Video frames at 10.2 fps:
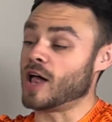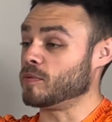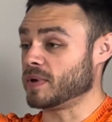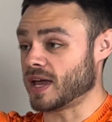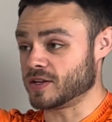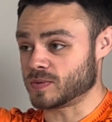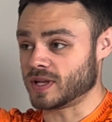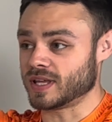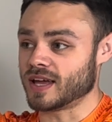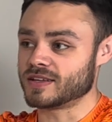LPA as
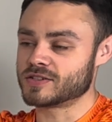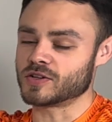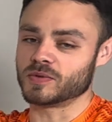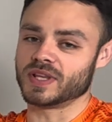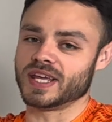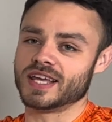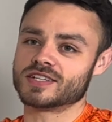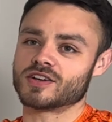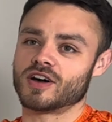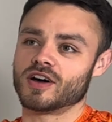well, yeah. So
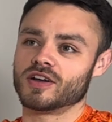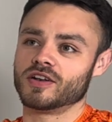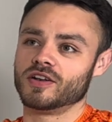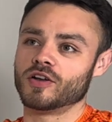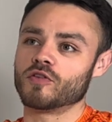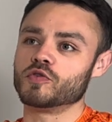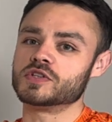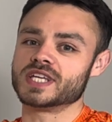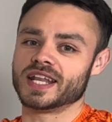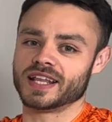these are not
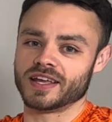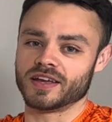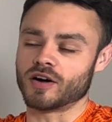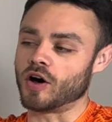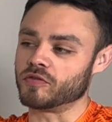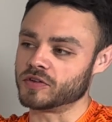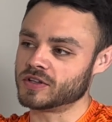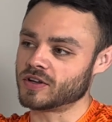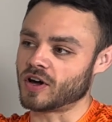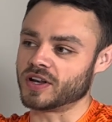routinely
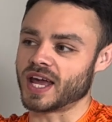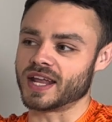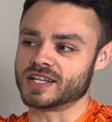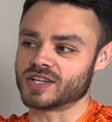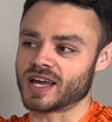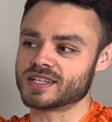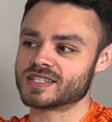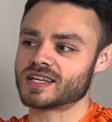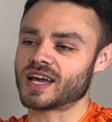offered on the NHS,